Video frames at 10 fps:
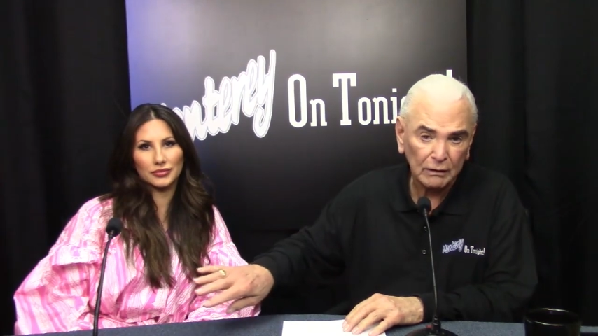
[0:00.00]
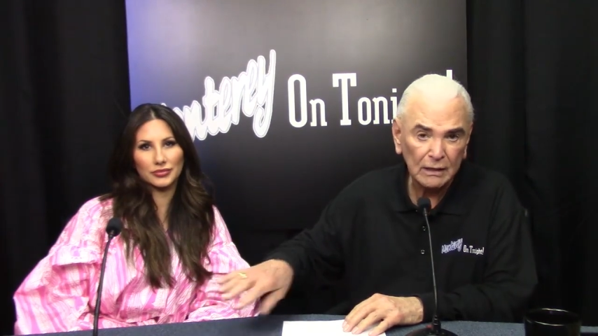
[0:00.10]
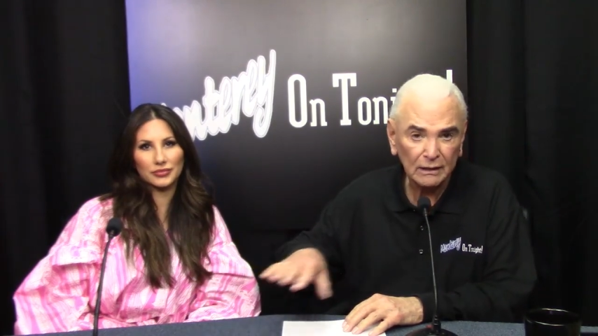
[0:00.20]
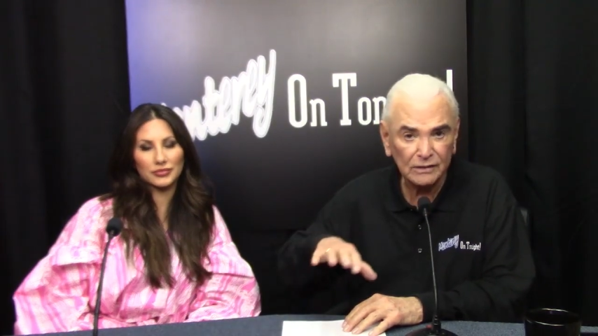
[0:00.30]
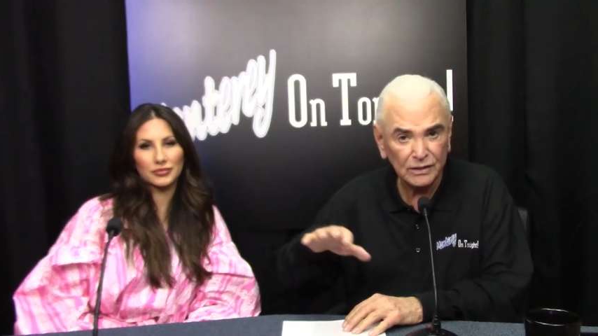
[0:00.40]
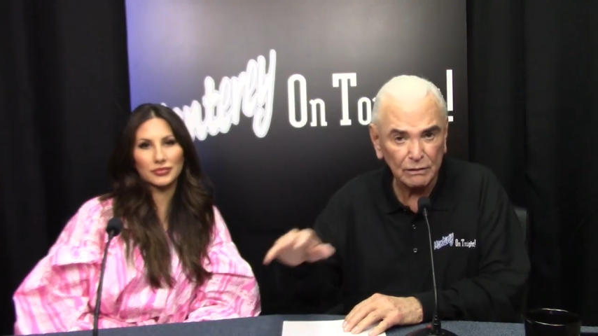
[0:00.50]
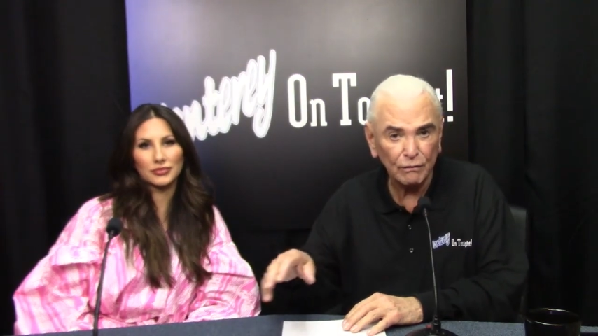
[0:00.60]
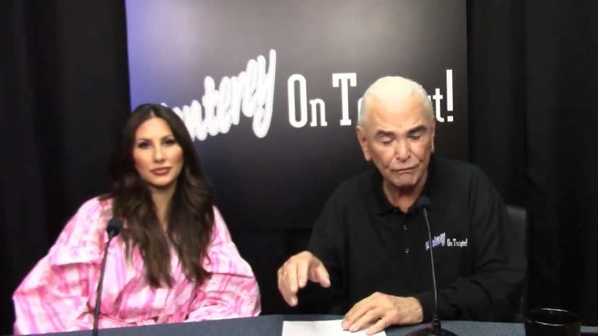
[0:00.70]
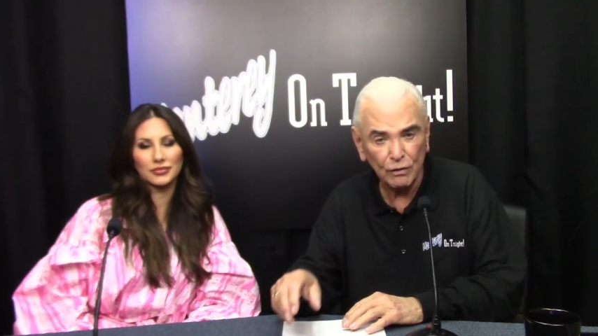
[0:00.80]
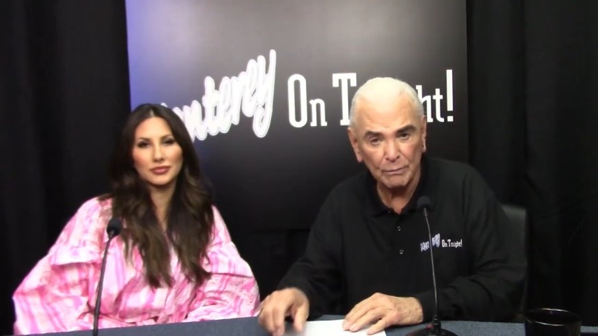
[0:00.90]
Speaker 1: because they're
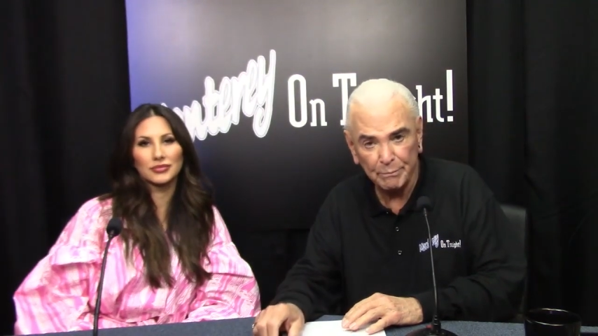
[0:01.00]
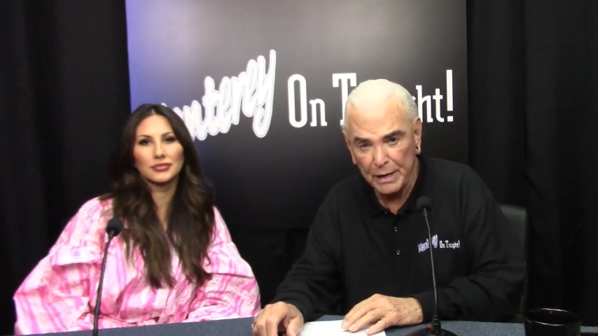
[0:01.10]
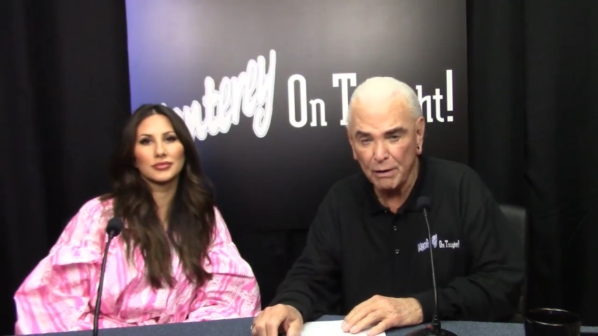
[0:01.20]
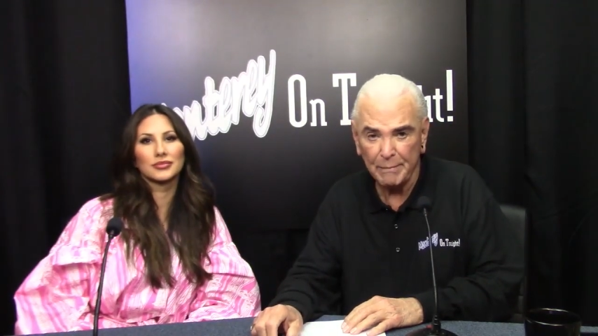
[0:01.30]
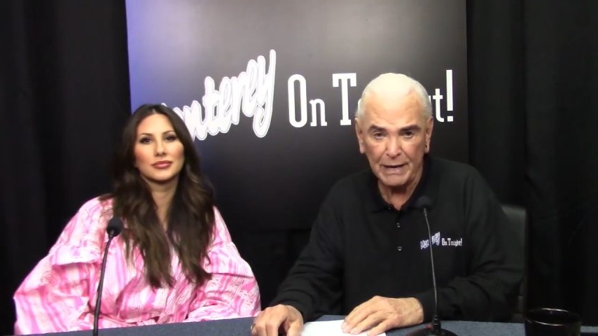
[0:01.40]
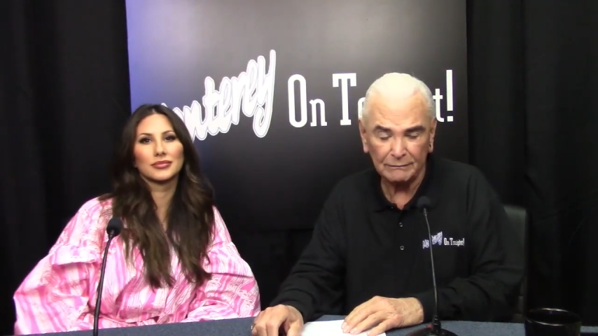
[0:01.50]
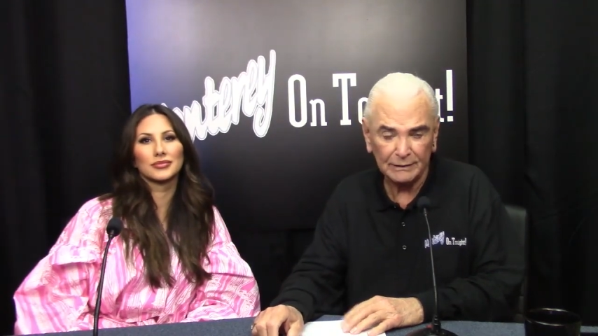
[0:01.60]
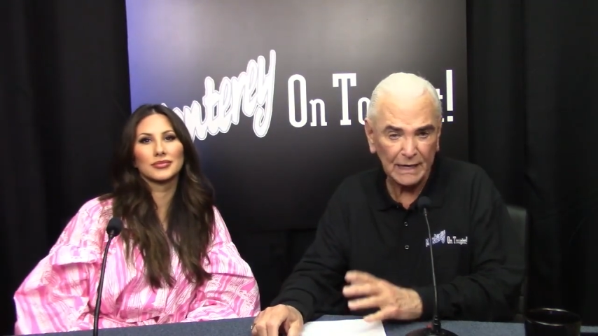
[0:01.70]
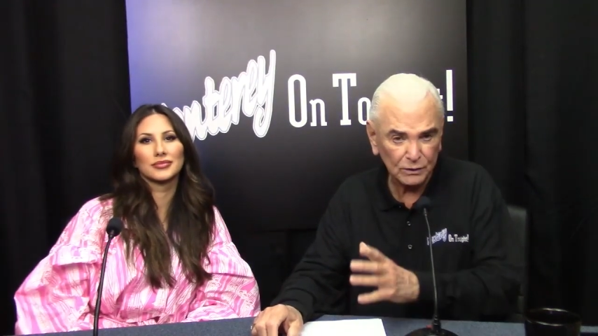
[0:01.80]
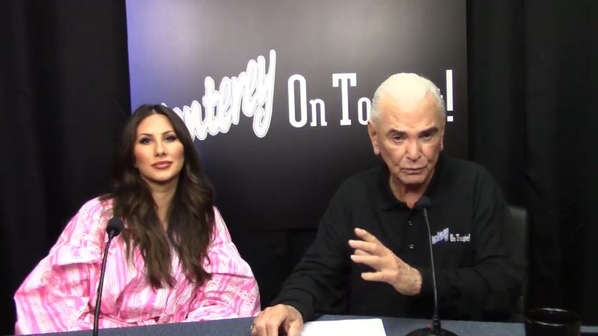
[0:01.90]
over on Bear Mountain.
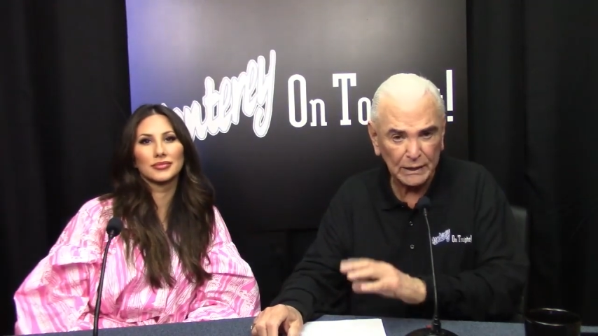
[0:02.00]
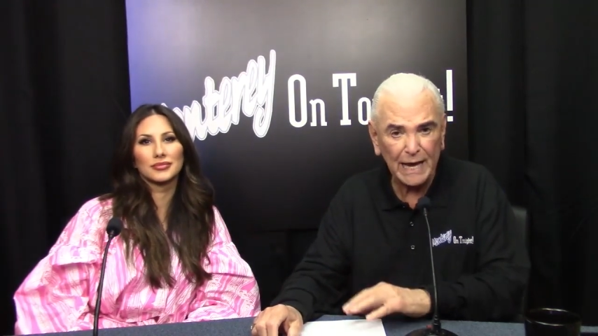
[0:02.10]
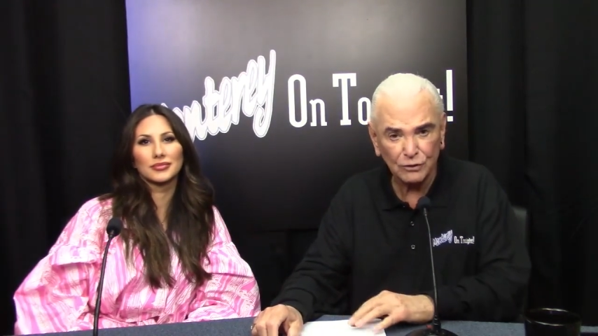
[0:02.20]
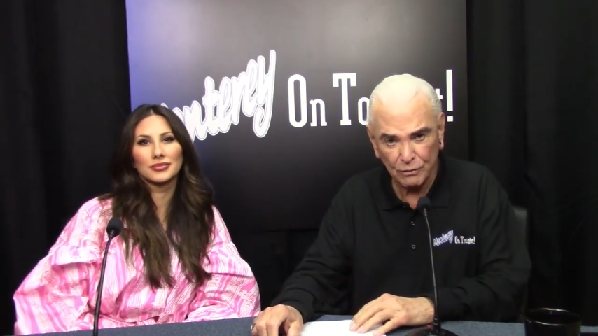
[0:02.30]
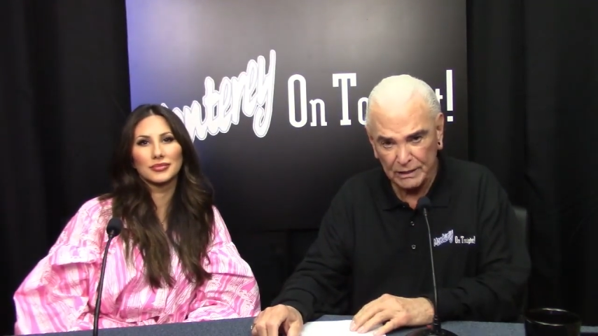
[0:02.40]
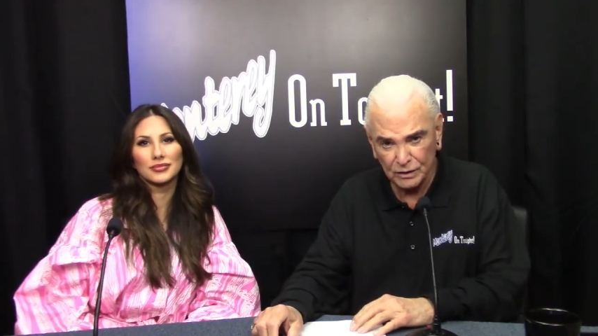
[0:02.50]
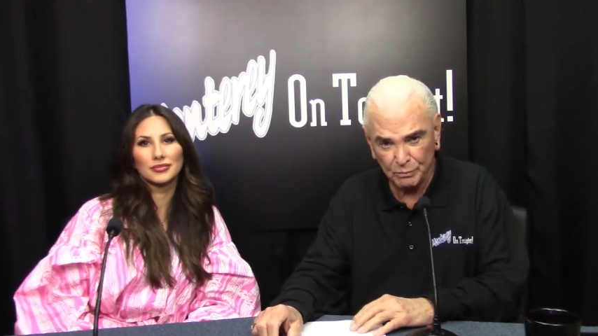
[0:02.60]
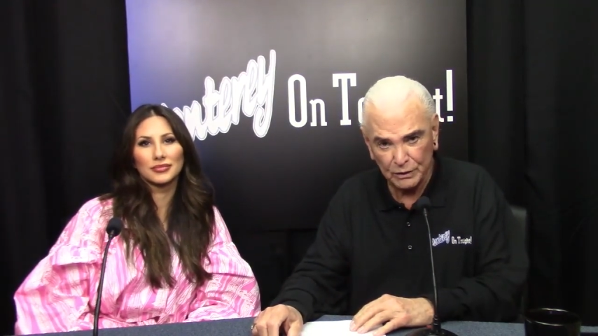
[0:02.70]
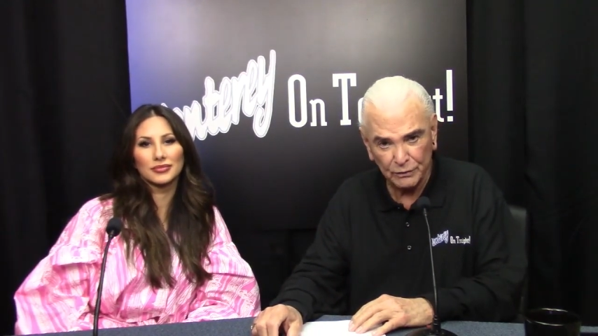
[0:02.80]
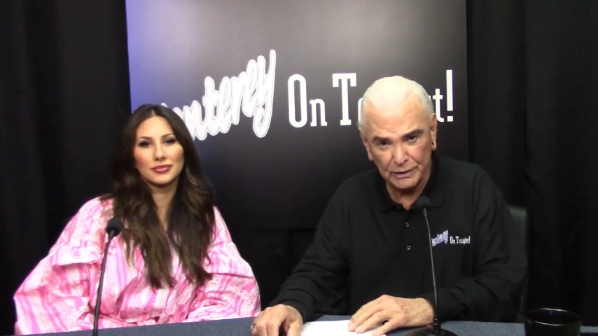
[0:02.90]
That's where that
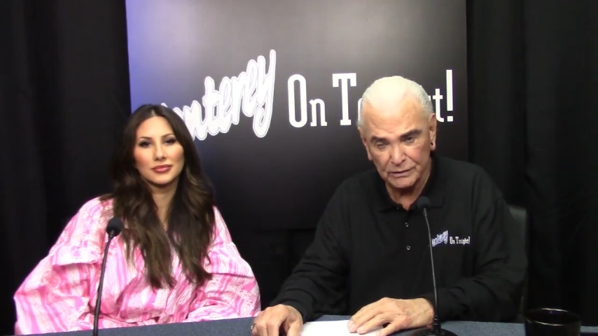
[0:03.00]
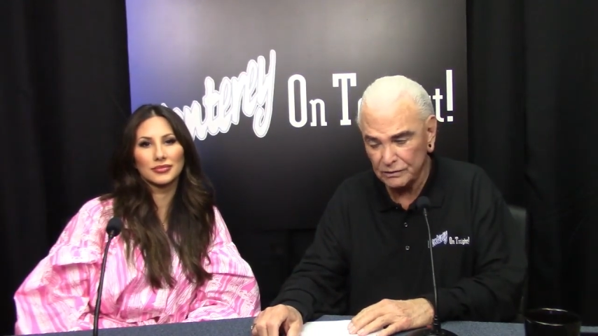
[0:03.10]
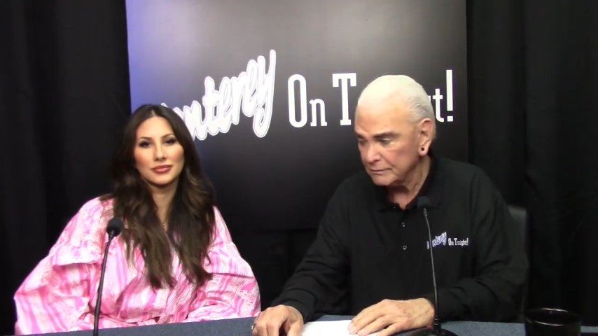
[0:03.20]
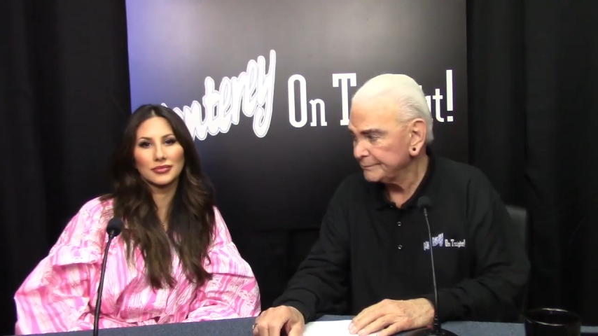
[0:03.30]
transmitter is.